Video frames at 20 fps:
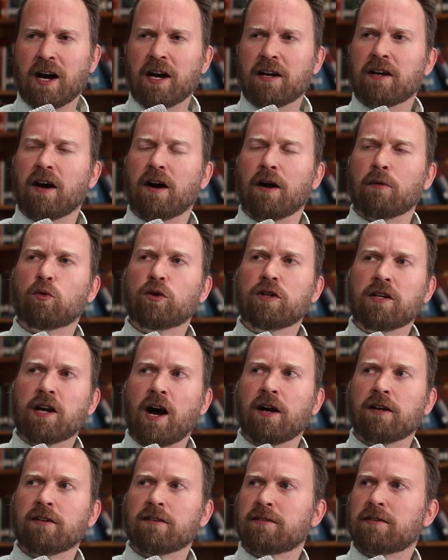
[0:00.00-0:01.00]
I would
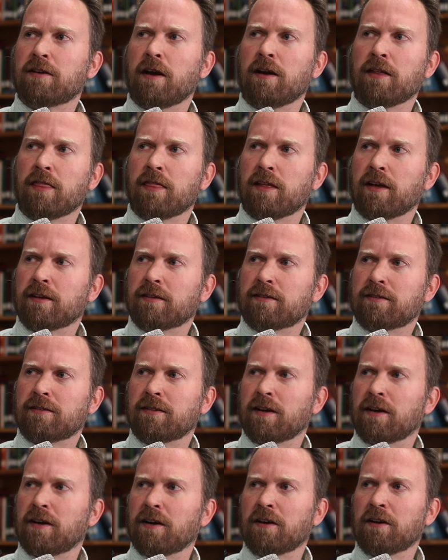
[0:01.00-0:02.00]
not say
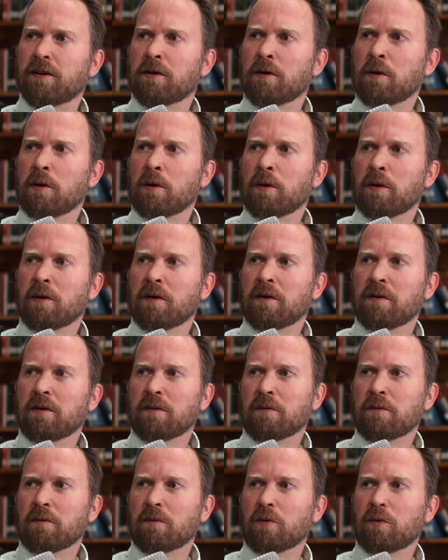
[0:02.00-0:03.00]
that
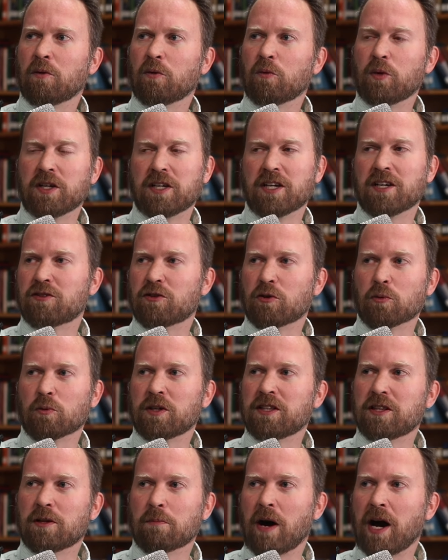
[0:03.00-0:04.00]
we get to
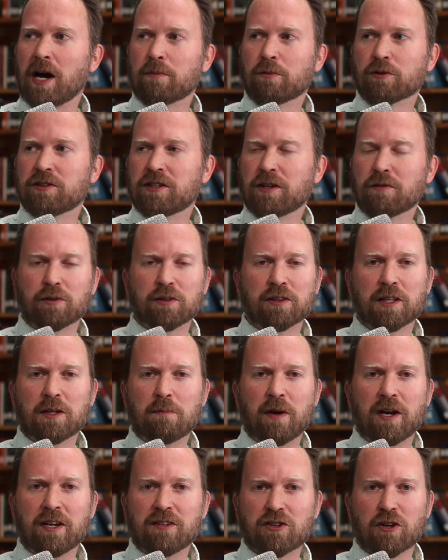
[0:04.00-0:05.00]
read the Bible differently
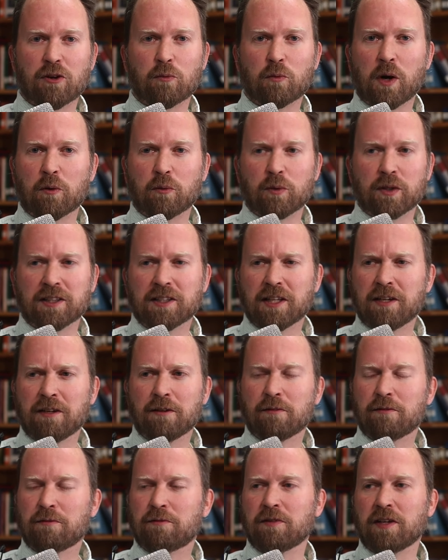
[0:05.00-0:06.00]
based on where we
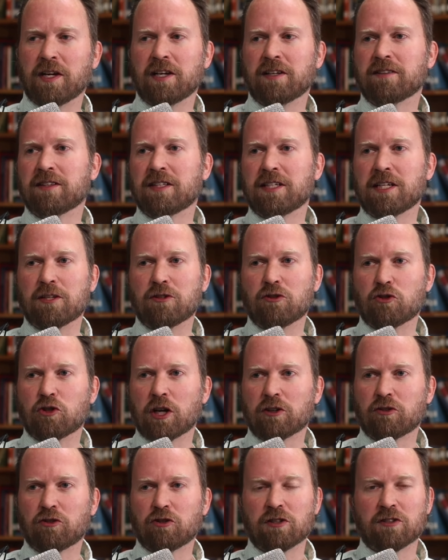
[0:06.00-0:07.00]
live and the
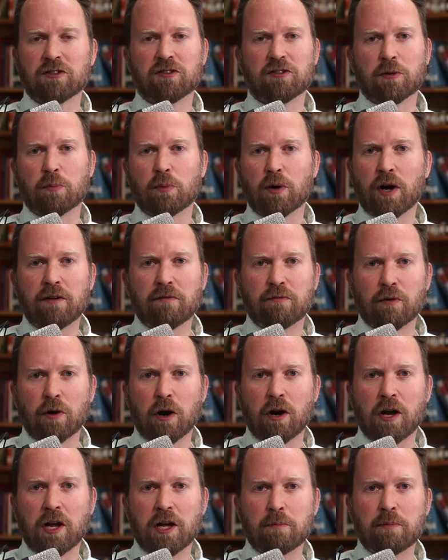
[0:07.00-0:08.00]
injunctions to pray for
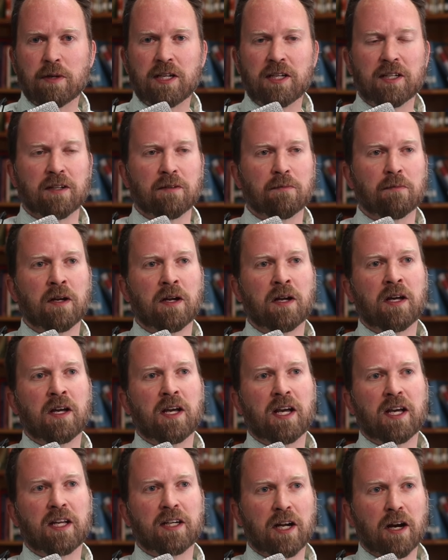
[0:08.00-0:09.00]
our enemy
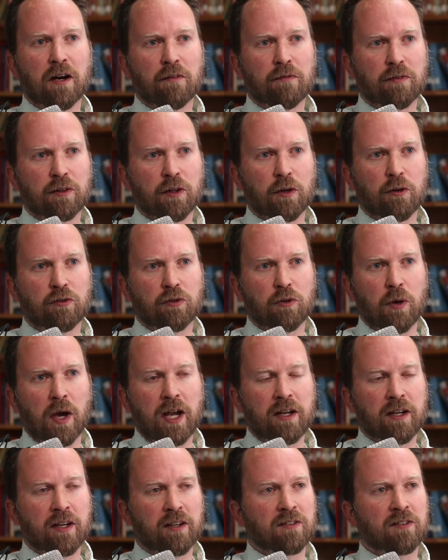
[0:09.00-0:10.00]
and care for those who
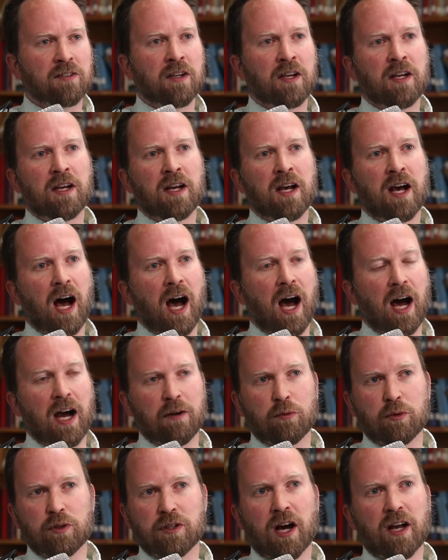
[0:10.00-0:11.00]
hate us.
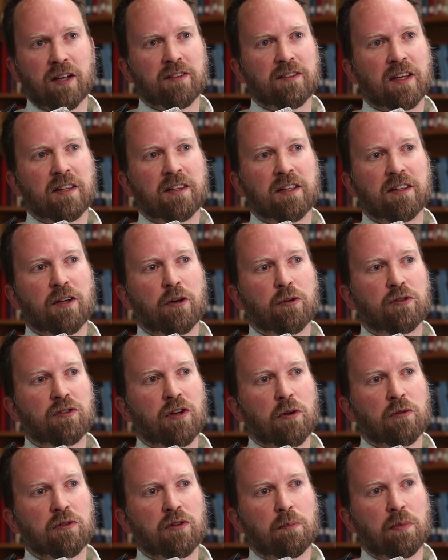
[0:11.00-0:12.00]
I would not say that those
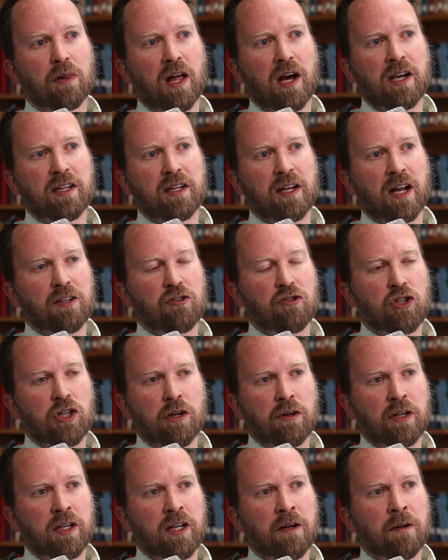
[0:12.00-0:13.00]
don't apply in
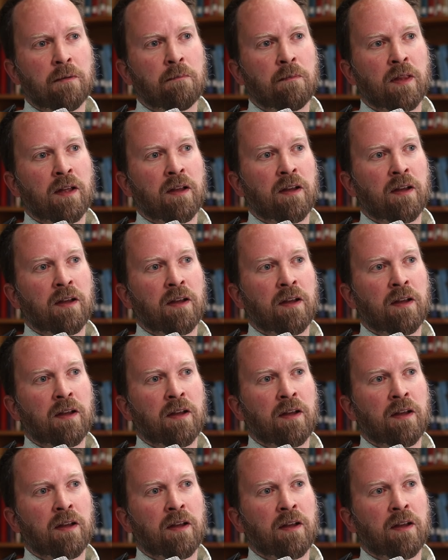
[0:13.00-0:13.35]
Nigeria.